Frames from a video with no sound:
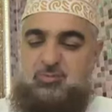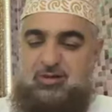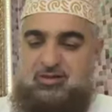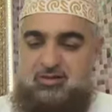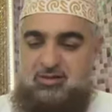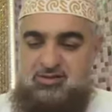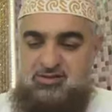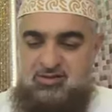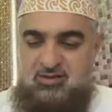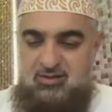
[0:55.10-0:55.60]

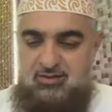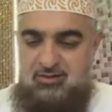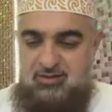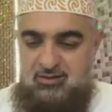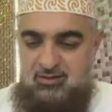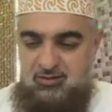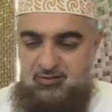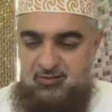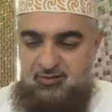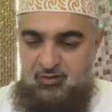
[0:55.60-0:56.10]
Respected
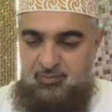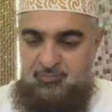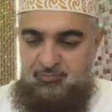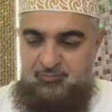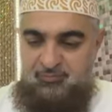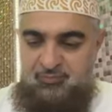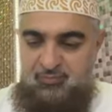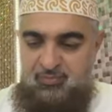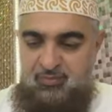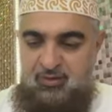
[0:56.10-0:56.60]
Sadat
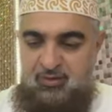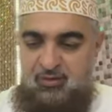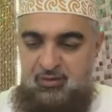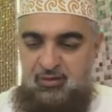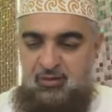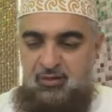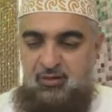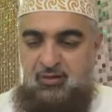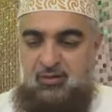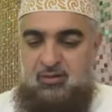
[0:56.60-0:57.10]
Adam,
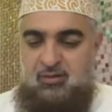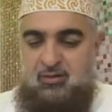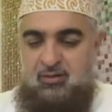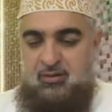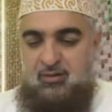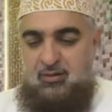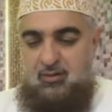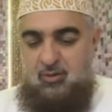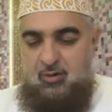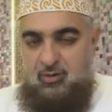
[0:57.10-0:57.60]

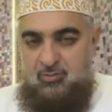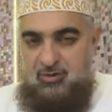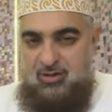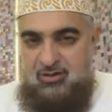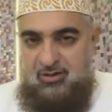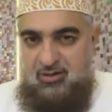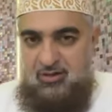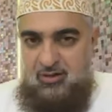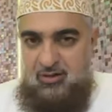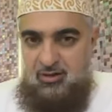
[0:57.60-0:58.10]

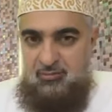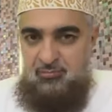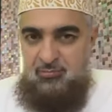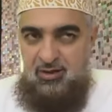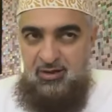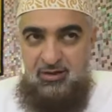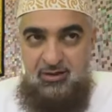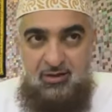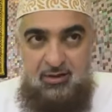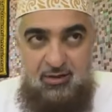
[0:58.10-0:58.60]
Ulama
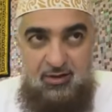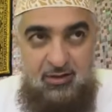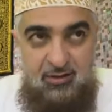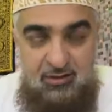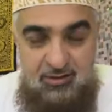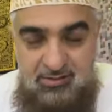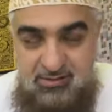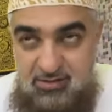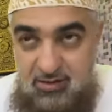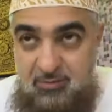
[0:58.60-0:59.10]
Kiram, my dear
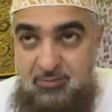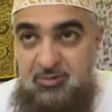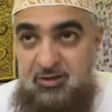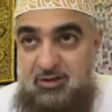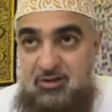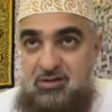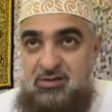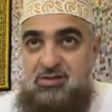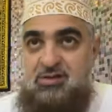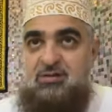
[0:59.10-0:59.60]
elders
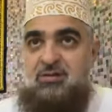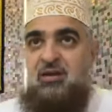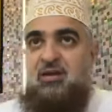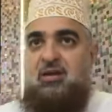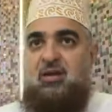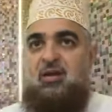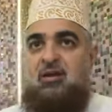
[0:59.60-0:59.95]
and brothers,